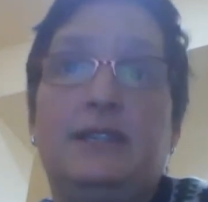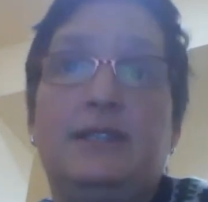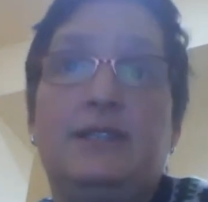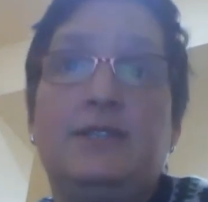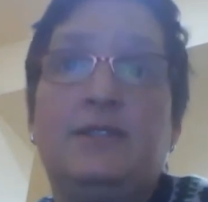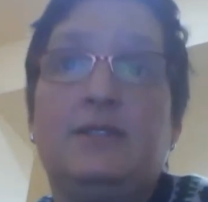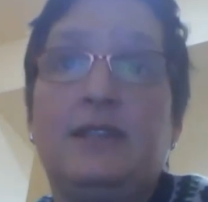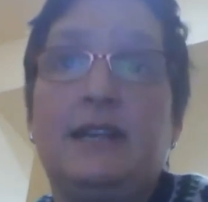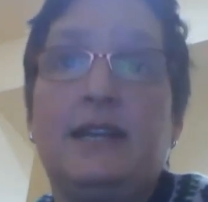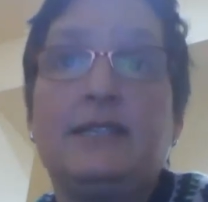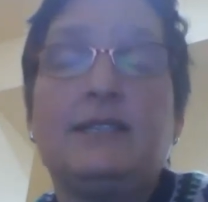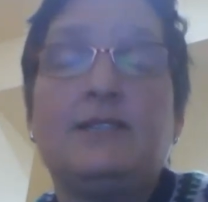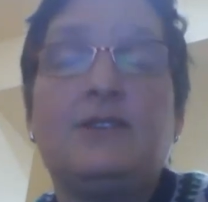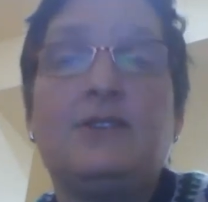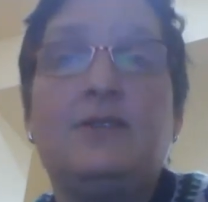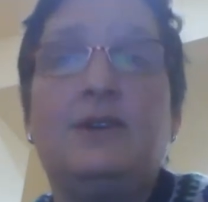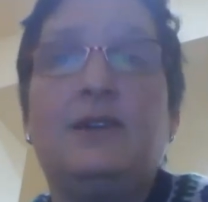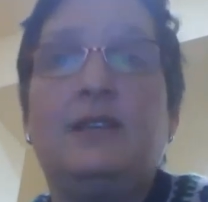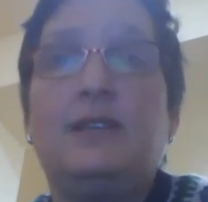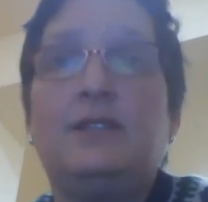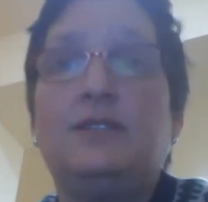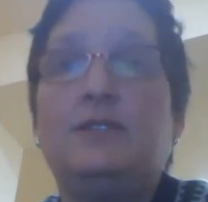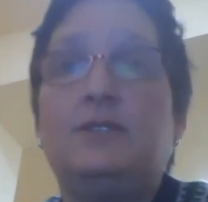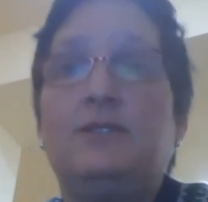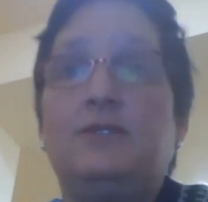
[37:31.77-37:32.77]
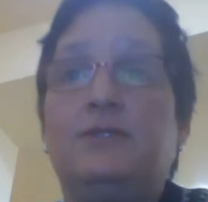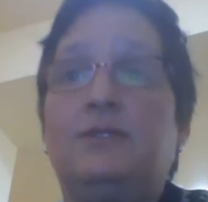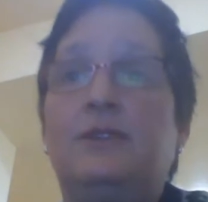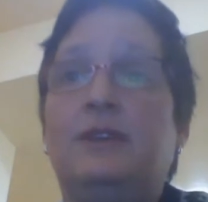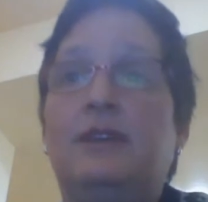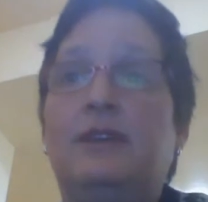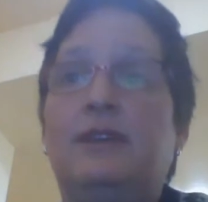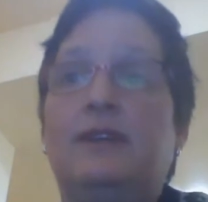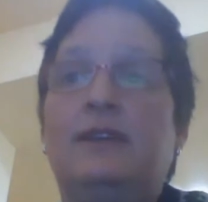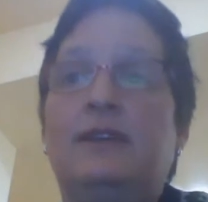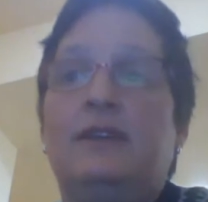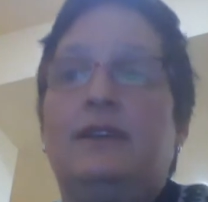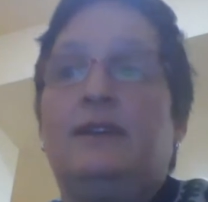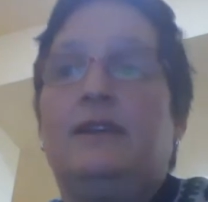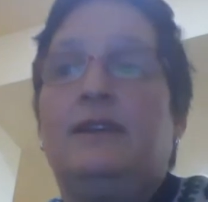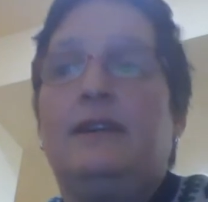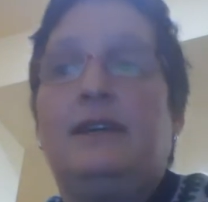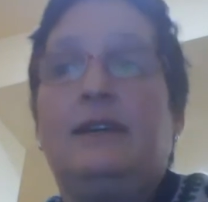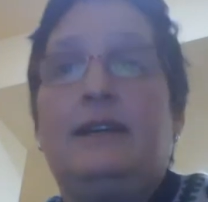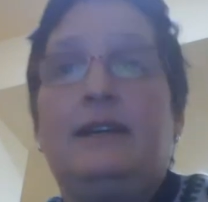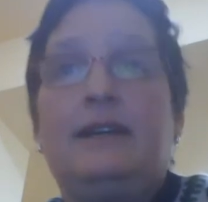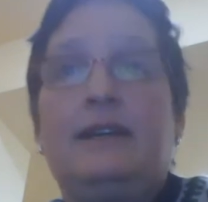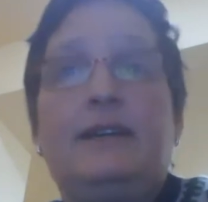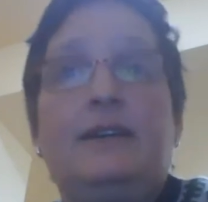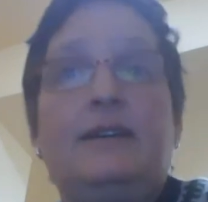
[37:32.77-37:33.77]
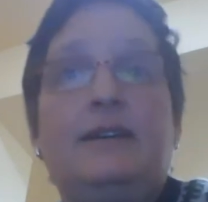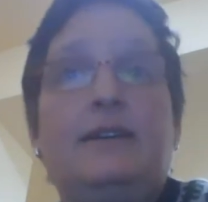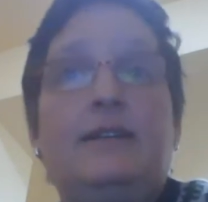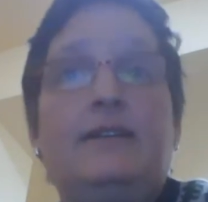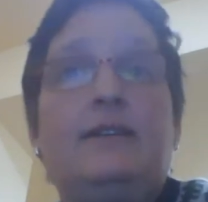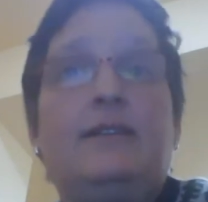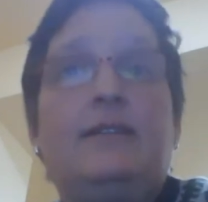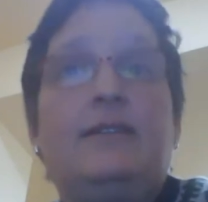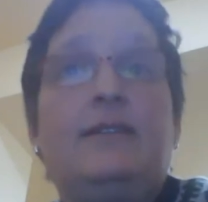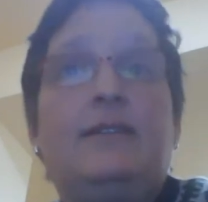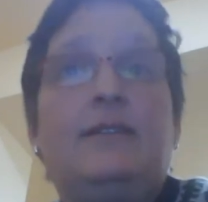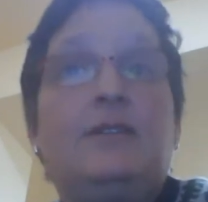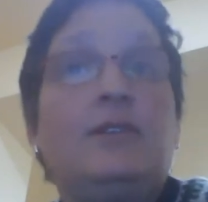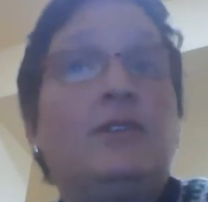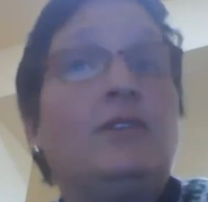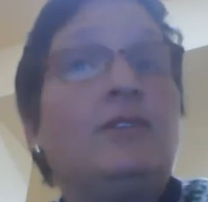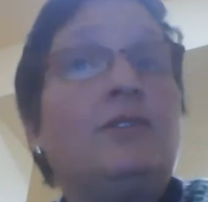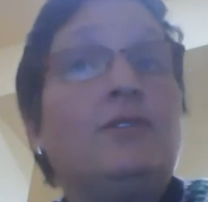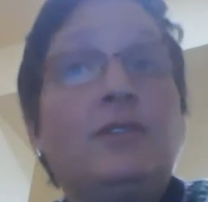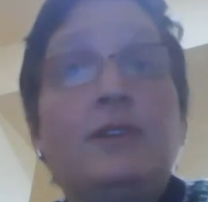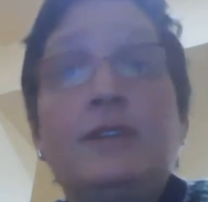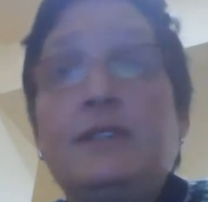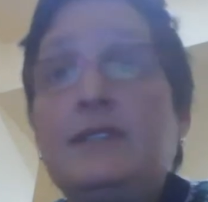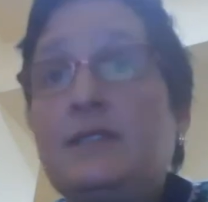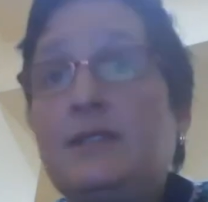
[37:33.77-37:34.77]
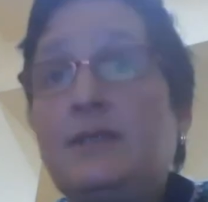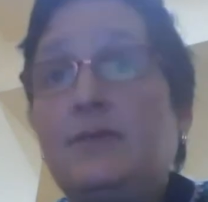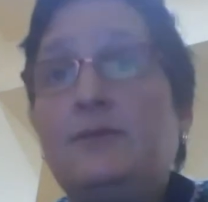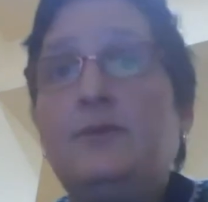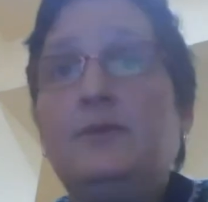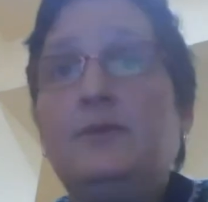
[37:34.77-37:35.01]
And so that's going to increase the